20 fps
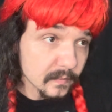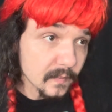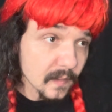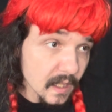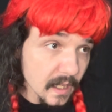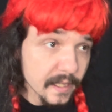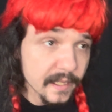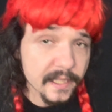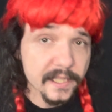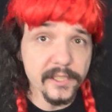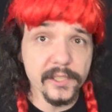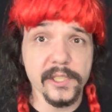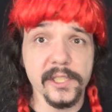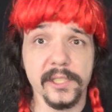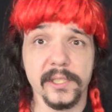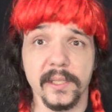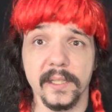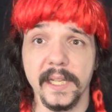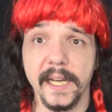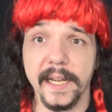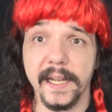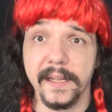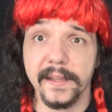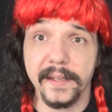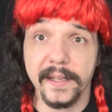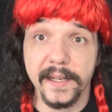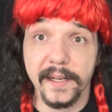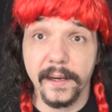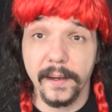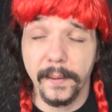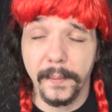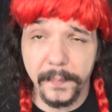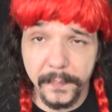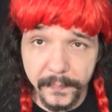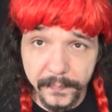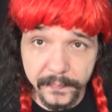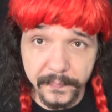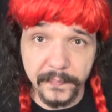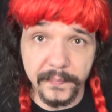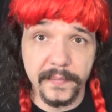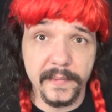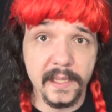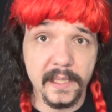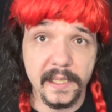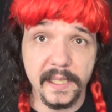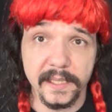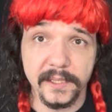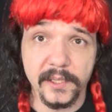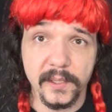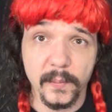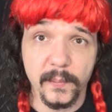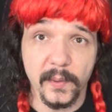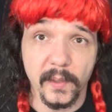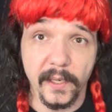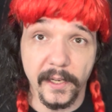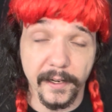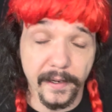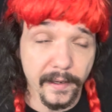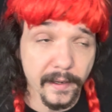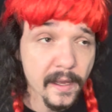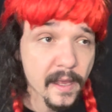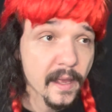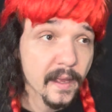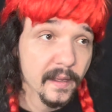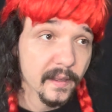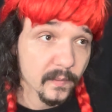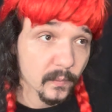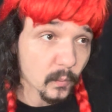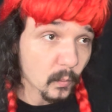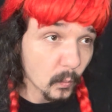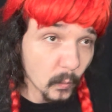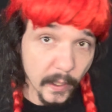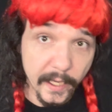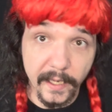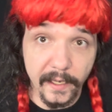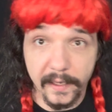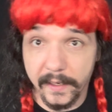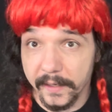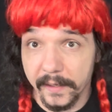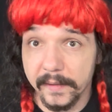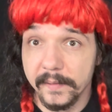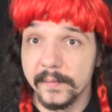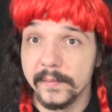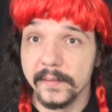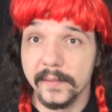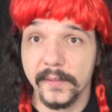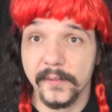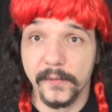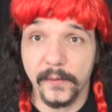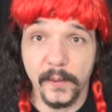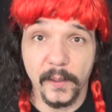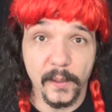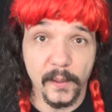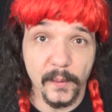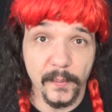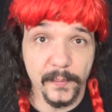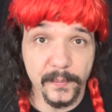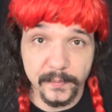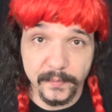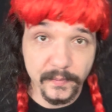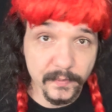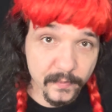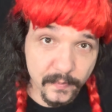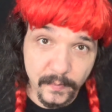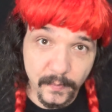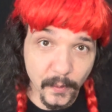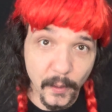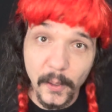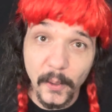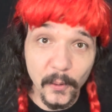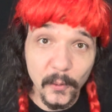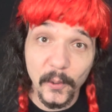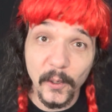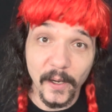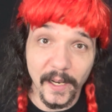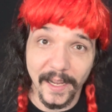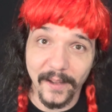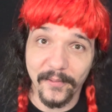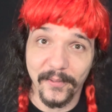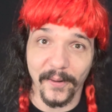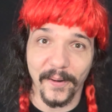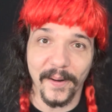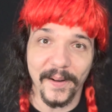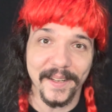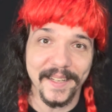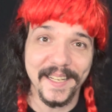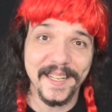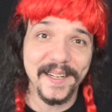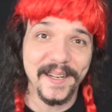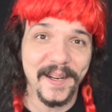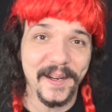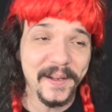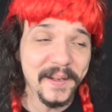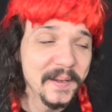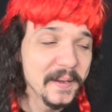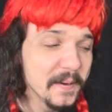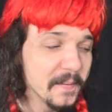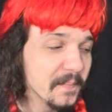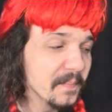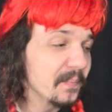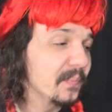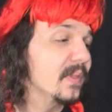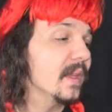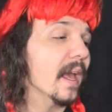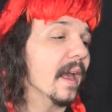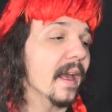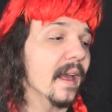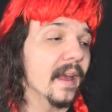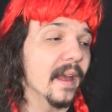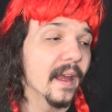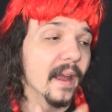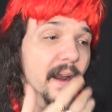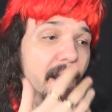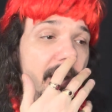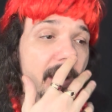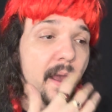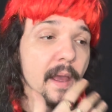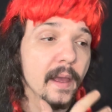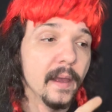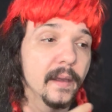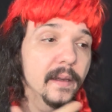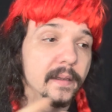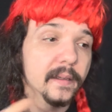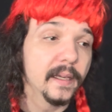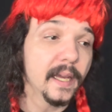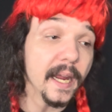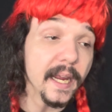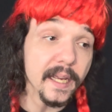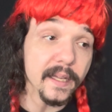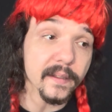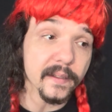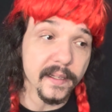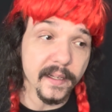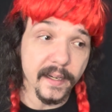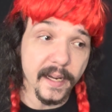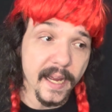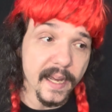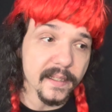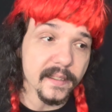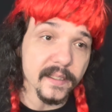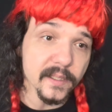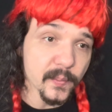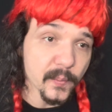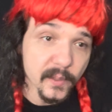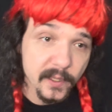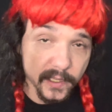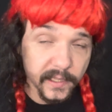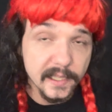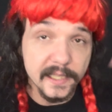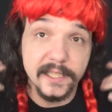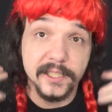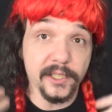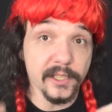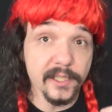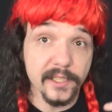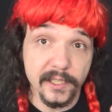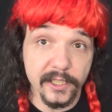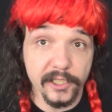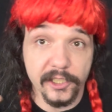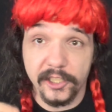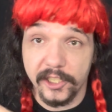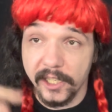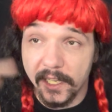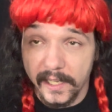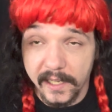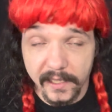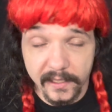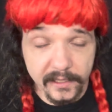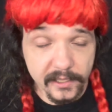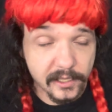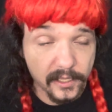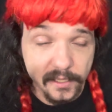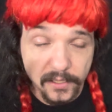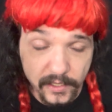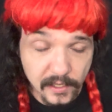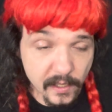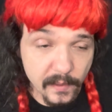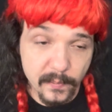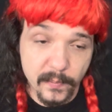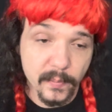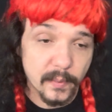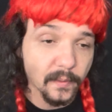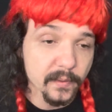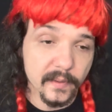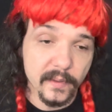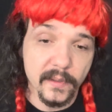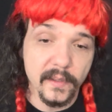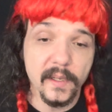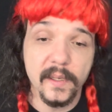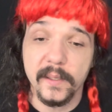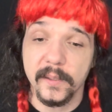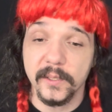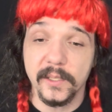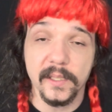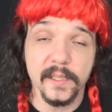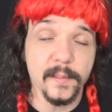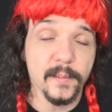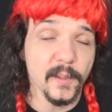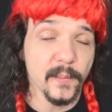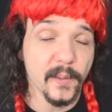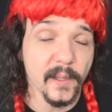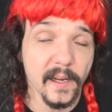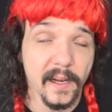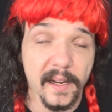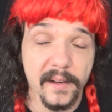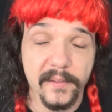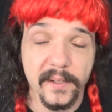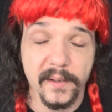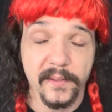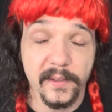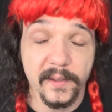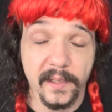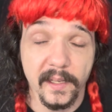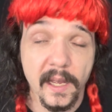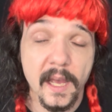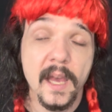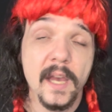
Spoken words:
And he's just laying there next to Bran, waiting for whoever, you know. And Catelyn, at this point, like, she's in shock. She's, you know, sleep deprived, everything.